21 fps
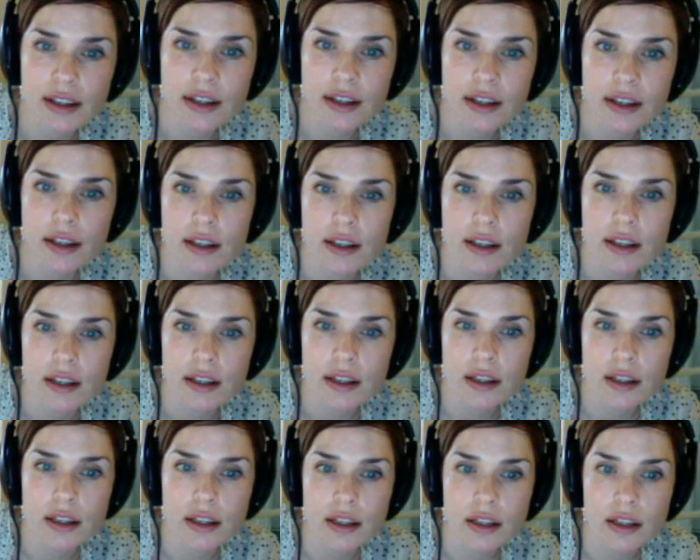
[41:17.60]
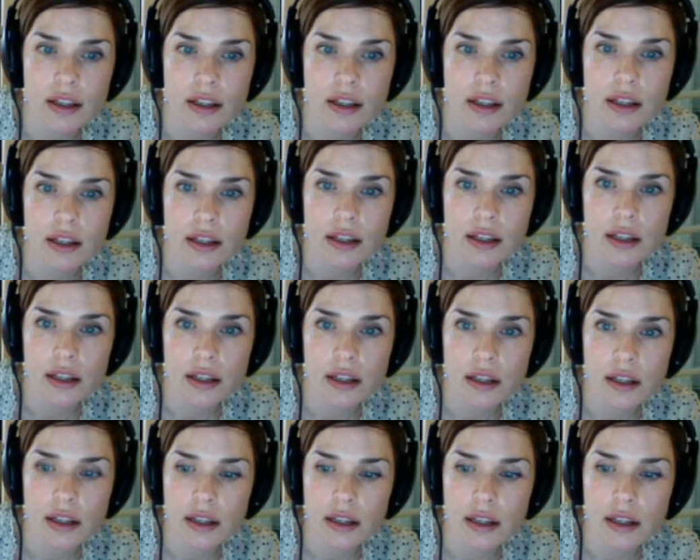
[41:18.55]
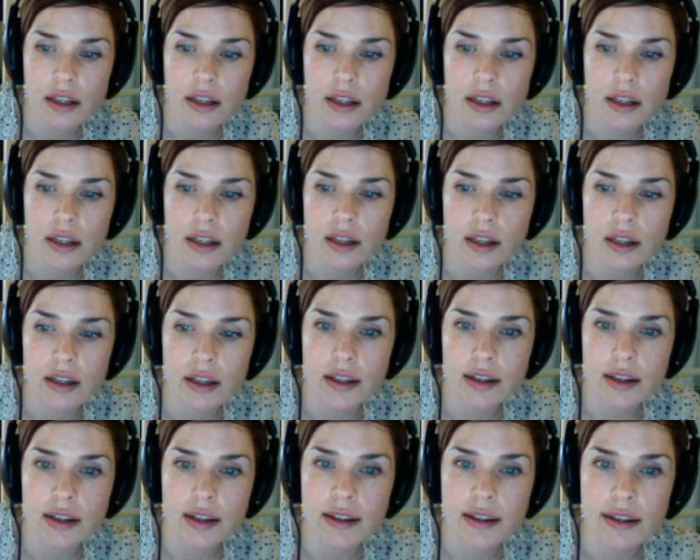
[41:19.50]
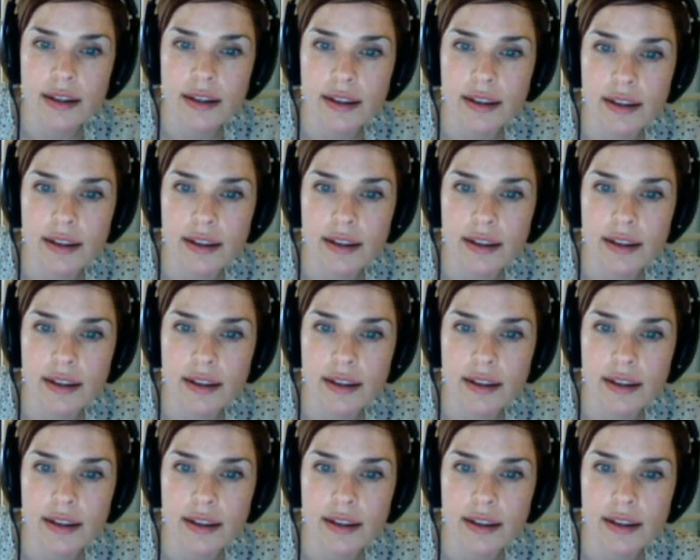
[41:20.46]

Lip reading: No one is speaking in this clip.